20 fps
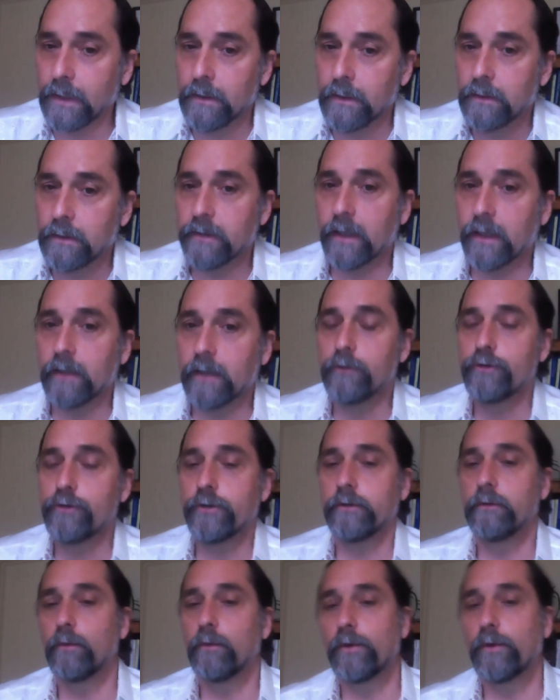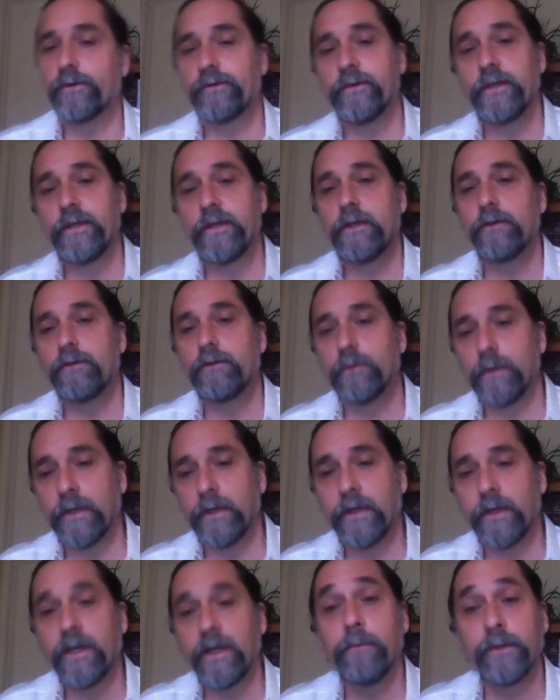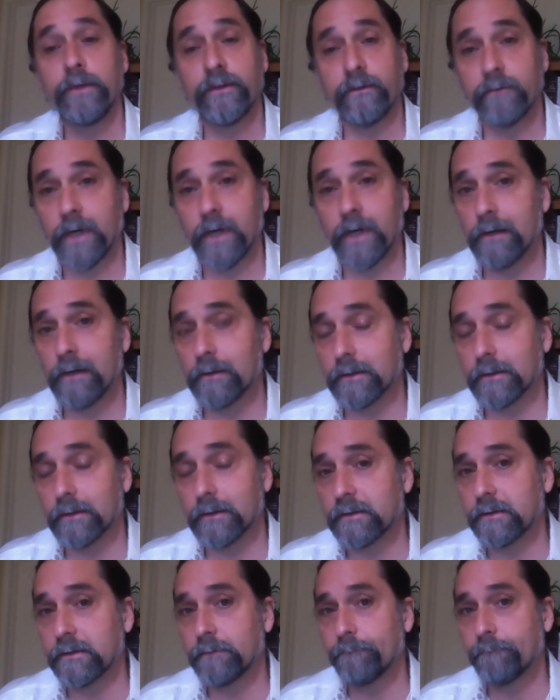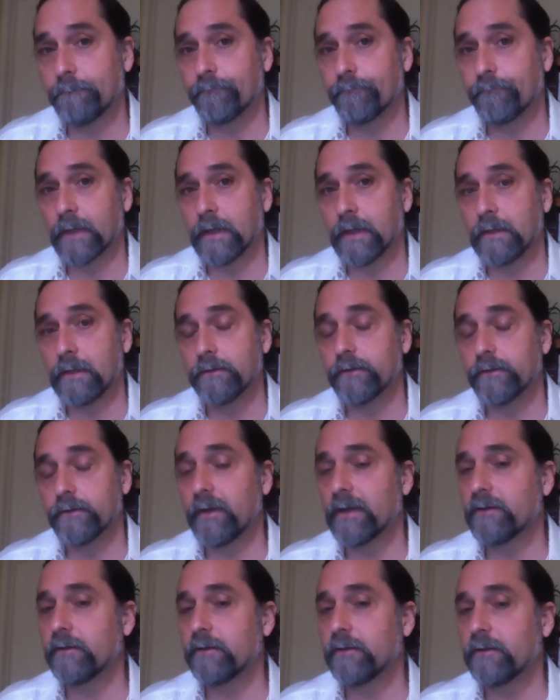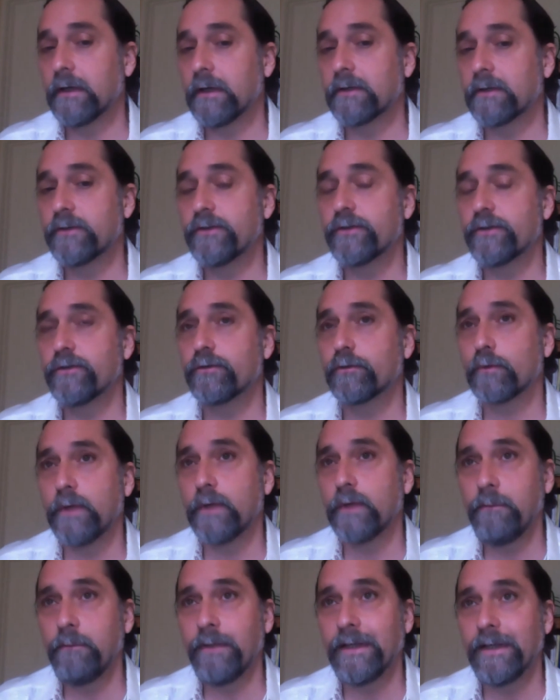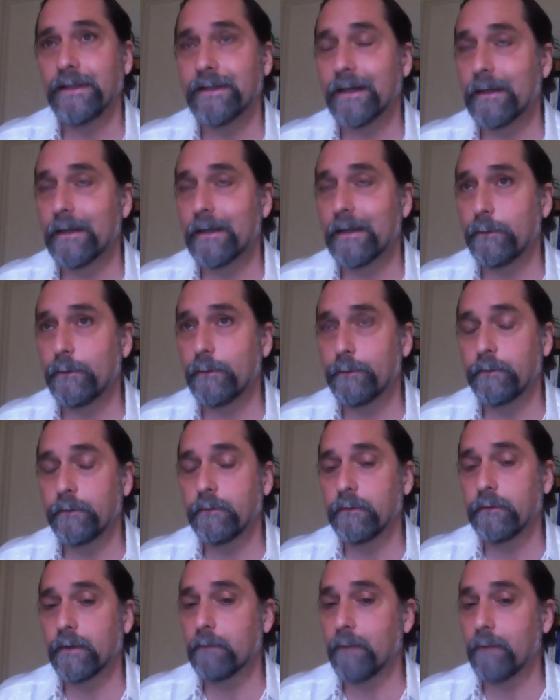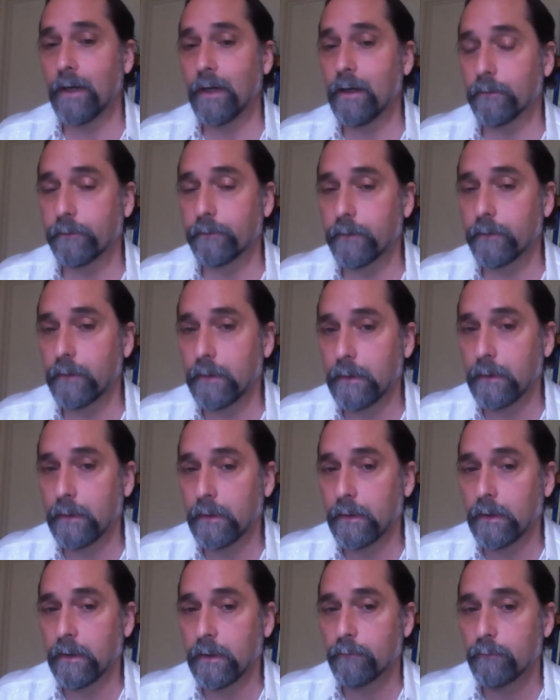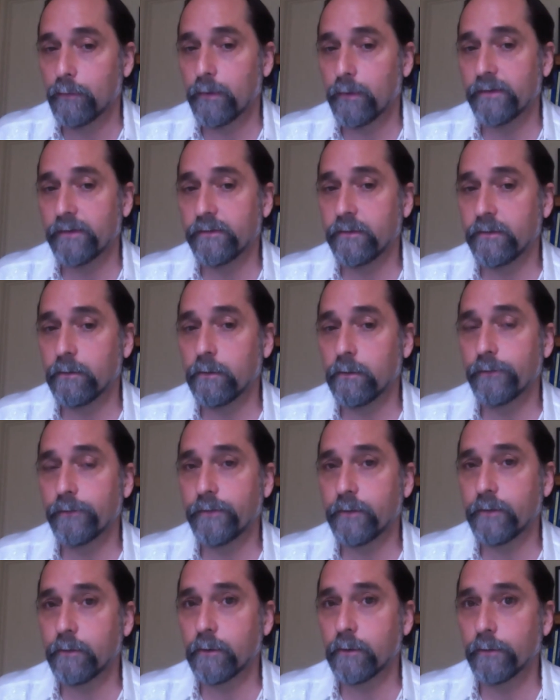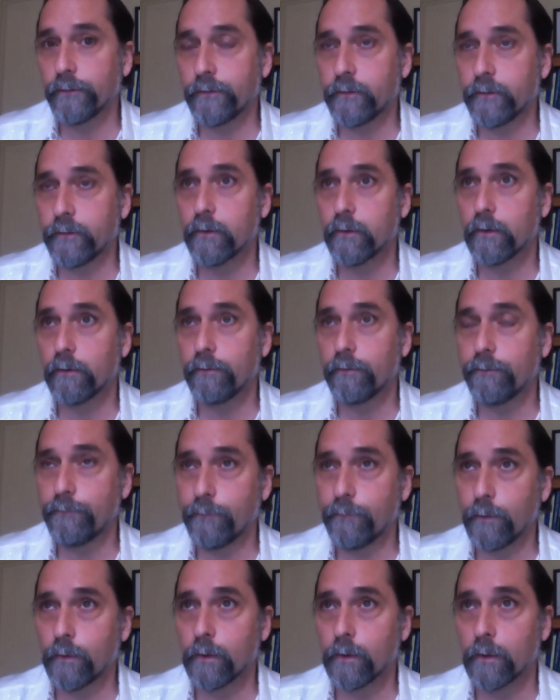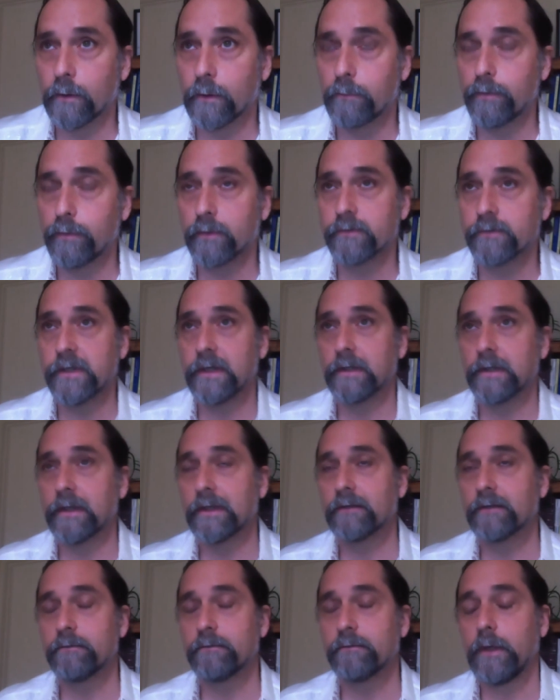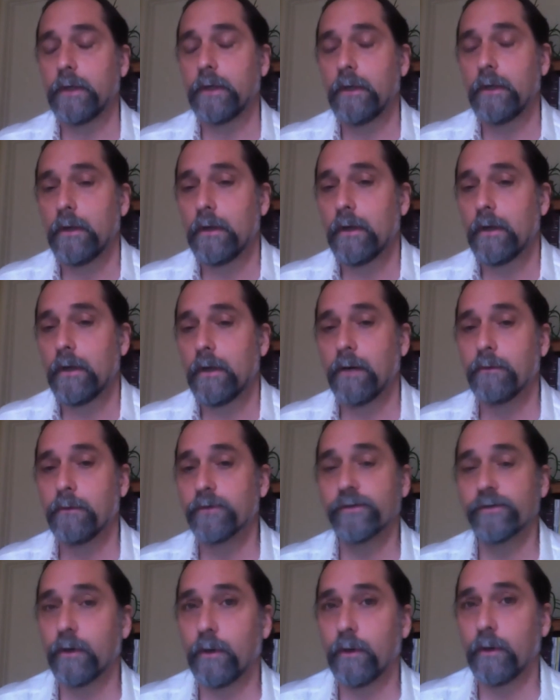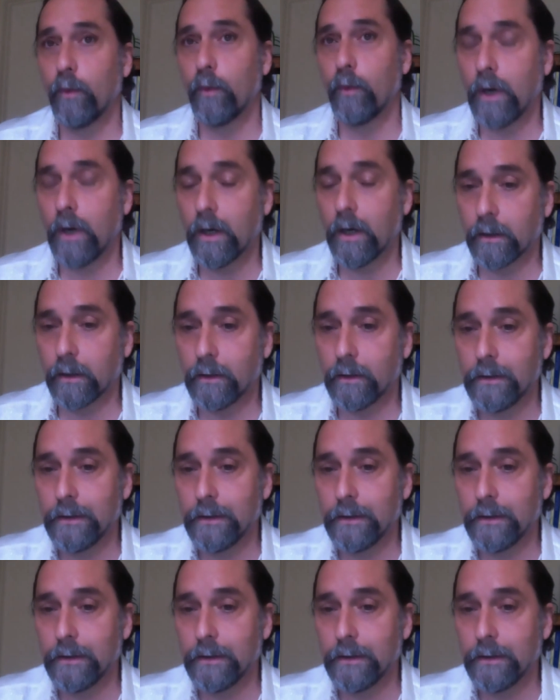dilution was needed to inhibit the virus. So that's an extremely dilute amount, 0.0004%. That's almost all water